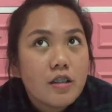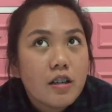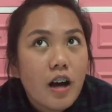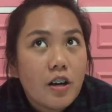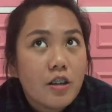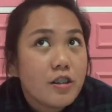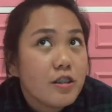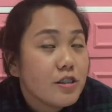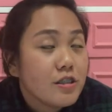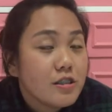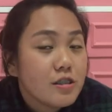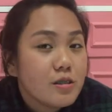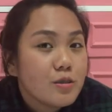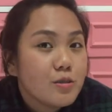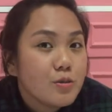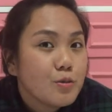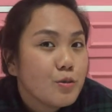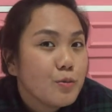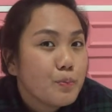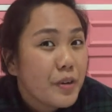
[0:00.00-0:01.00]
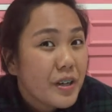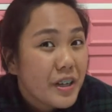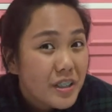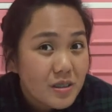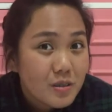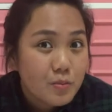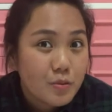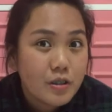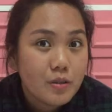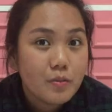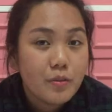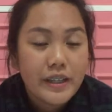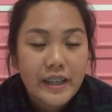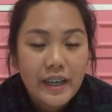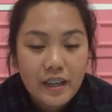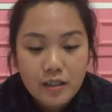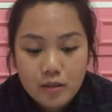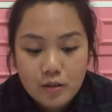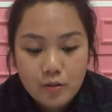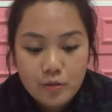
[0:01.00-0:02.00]
others to praise what we
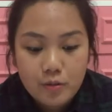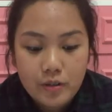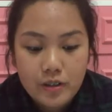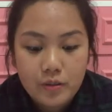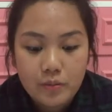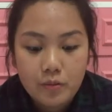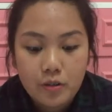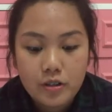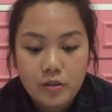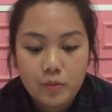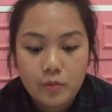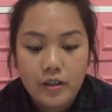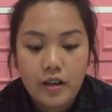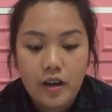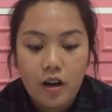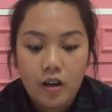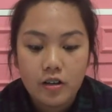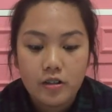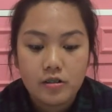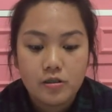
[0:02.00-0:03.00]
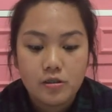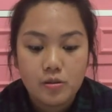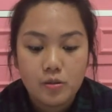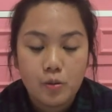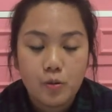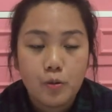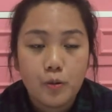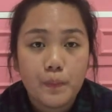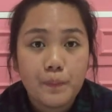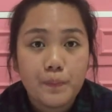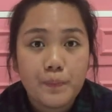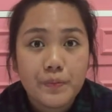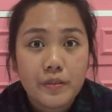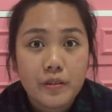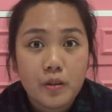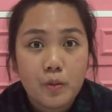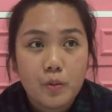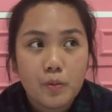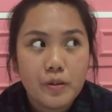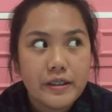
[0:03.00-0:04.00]
can do and what we are. So
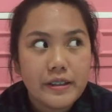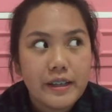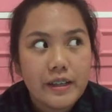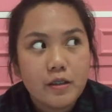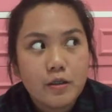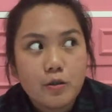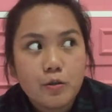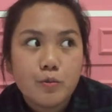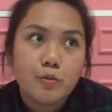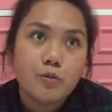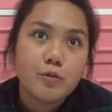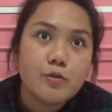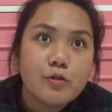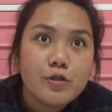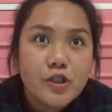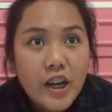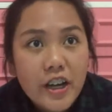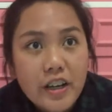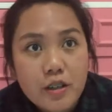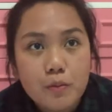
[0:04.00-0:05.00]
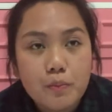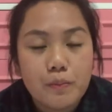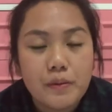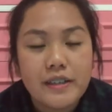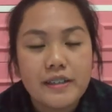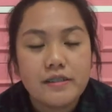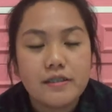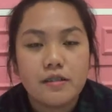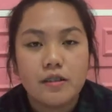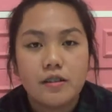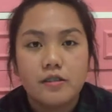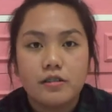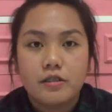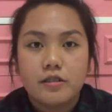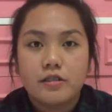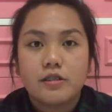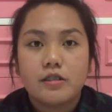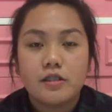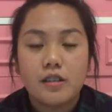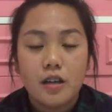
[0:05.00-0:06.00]
we tend to try to please
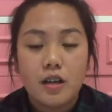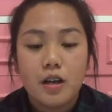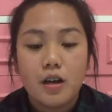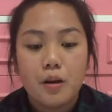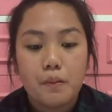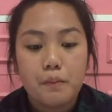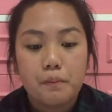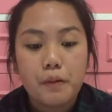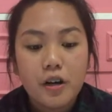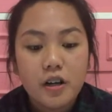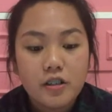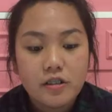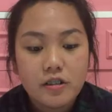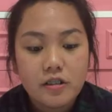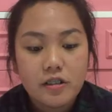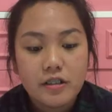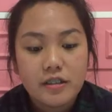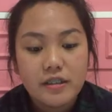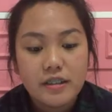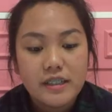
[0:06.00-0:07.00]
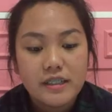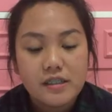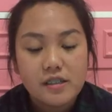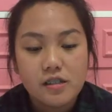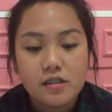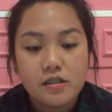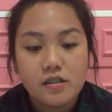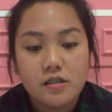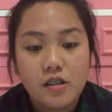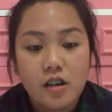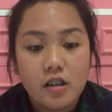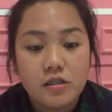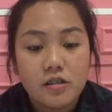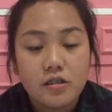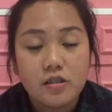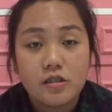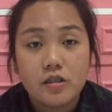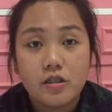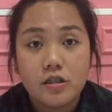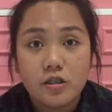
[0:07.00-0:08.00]
others. But this is not
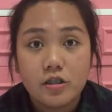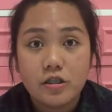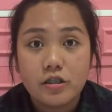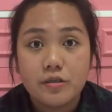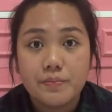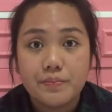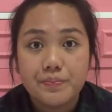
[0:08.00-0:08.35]
good.